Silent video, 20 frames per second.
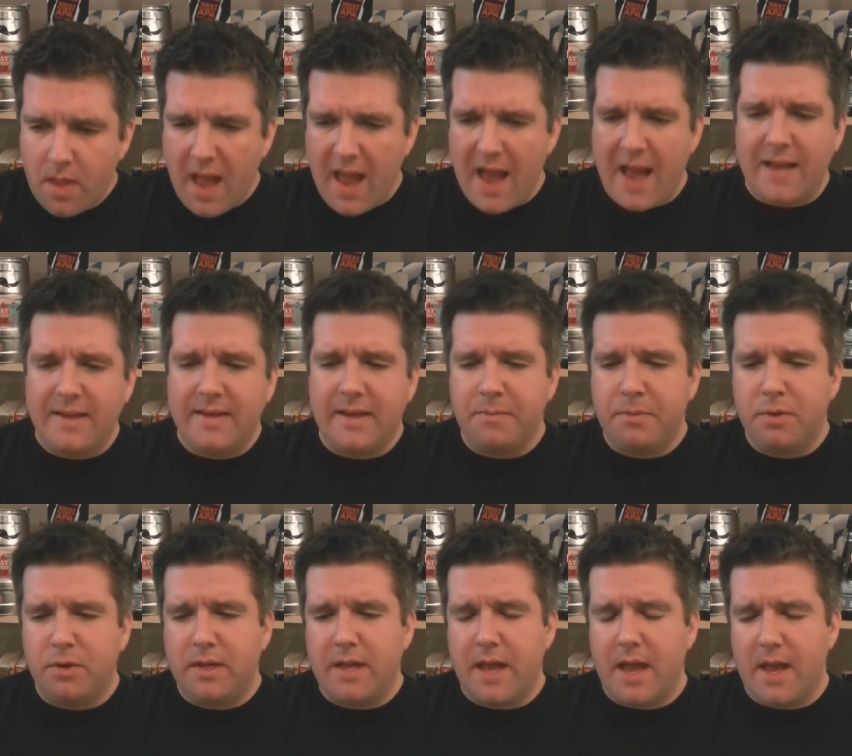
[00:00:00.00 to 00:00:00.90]
and I'm
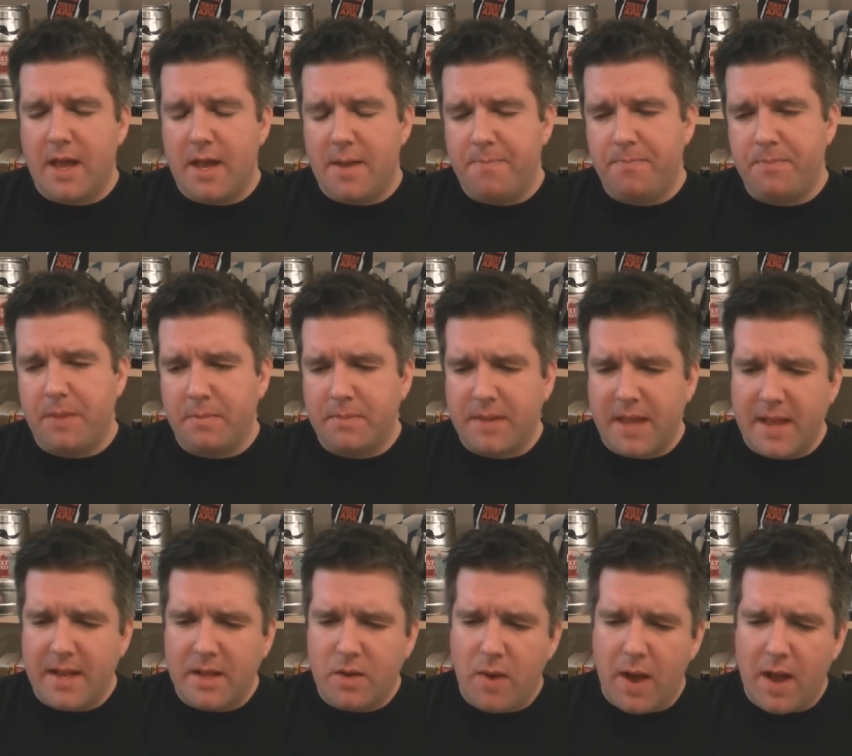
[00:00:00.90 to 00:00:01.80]
gonna get I'm
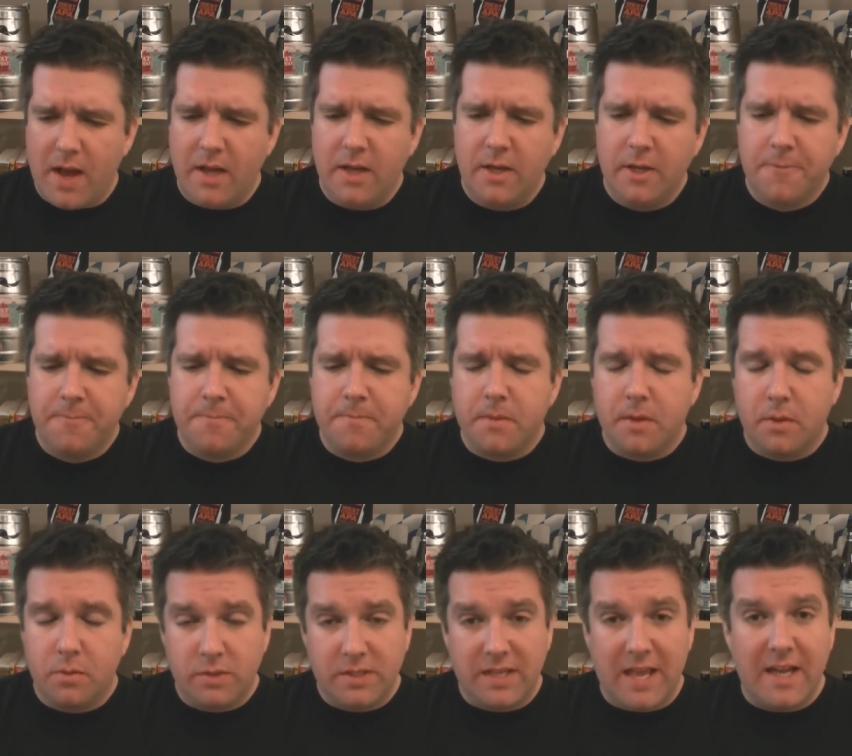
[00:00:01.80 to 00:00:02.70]
getting quite
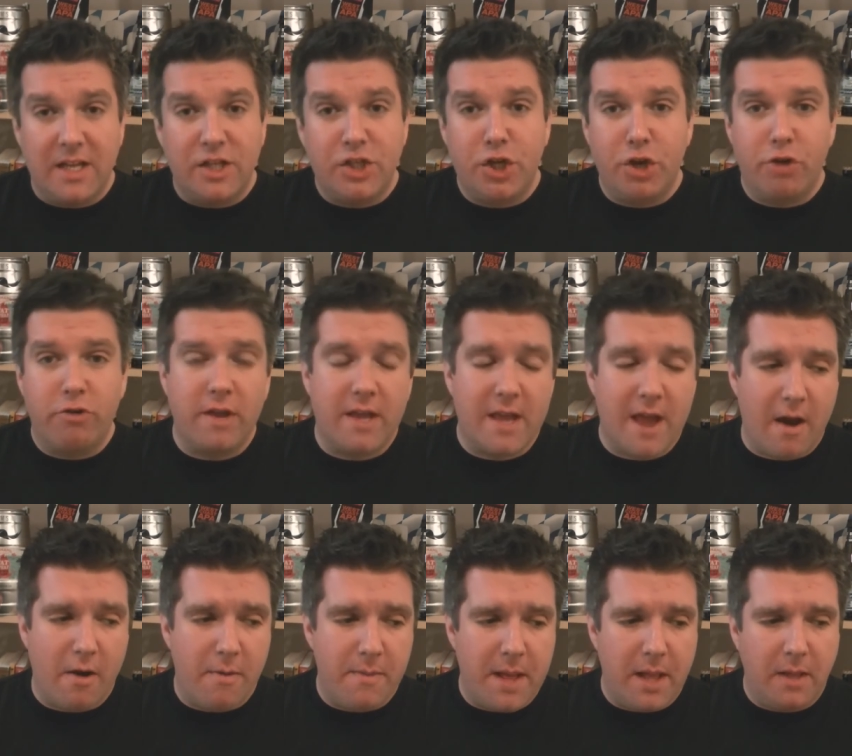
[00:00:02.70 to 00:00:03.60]
once again a sugary
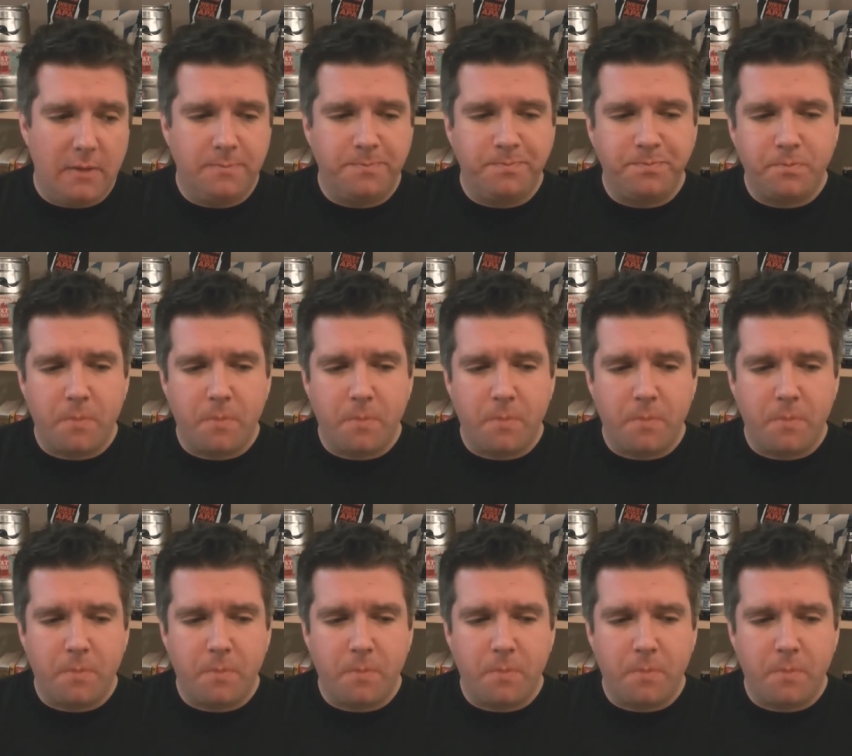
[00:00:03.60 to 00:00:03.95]
caramel.